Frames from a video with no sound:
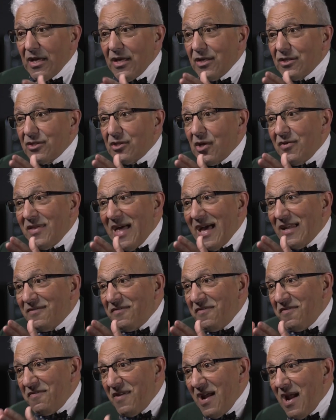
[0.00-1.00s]
So that
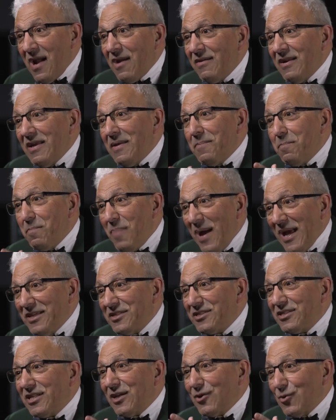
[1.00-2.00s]
very
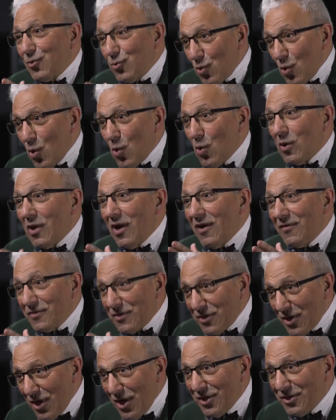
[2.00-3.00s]
basic rule of
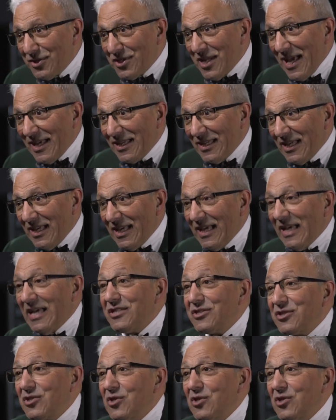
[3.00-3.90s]
turn-taking is